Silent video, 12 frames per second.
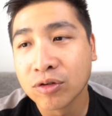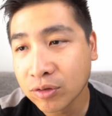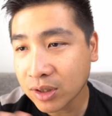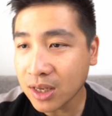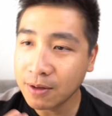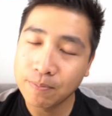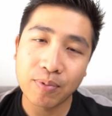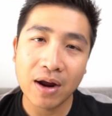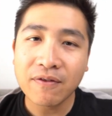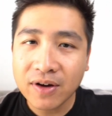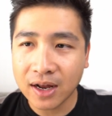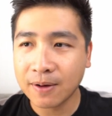So you see, in
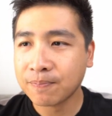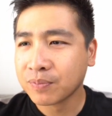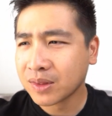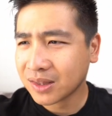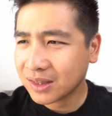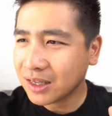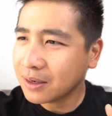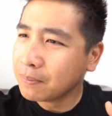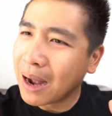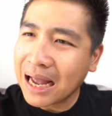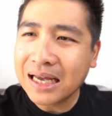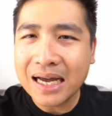private, the
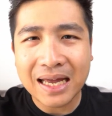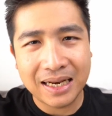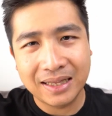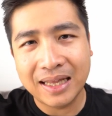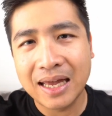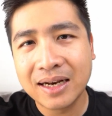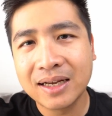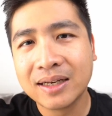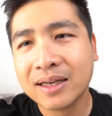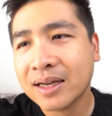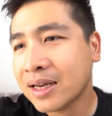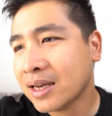buyer and the
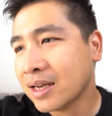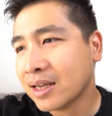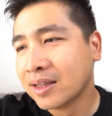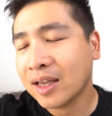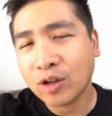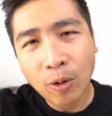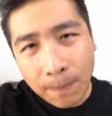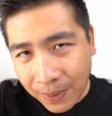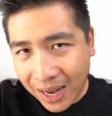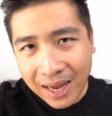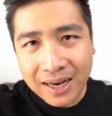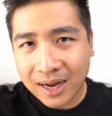tenant, they don't
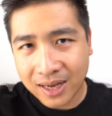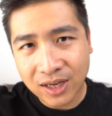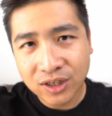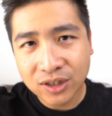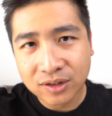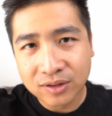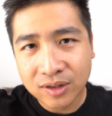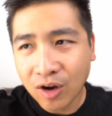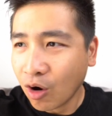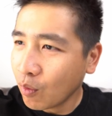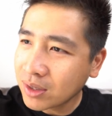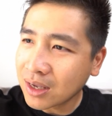pay their agents. They
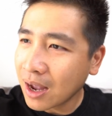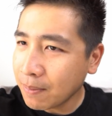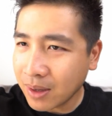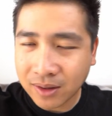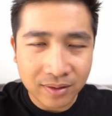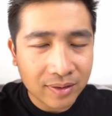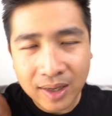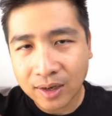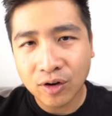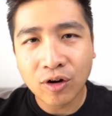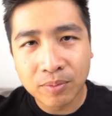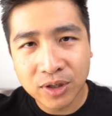always come and
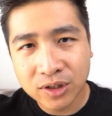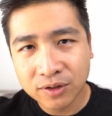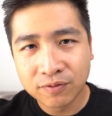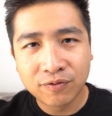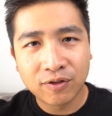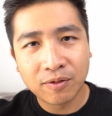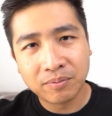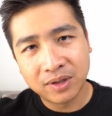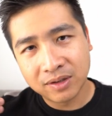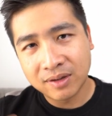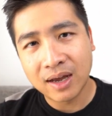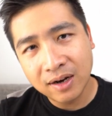take commission from
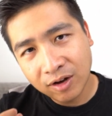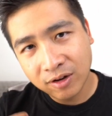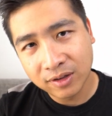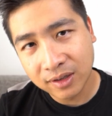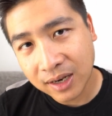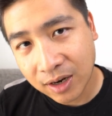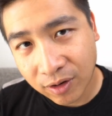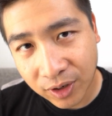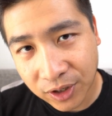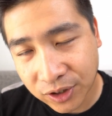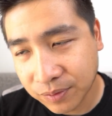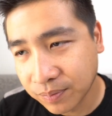the seller or the landlord
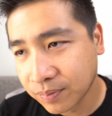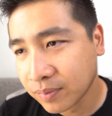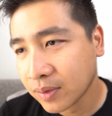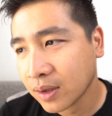agent.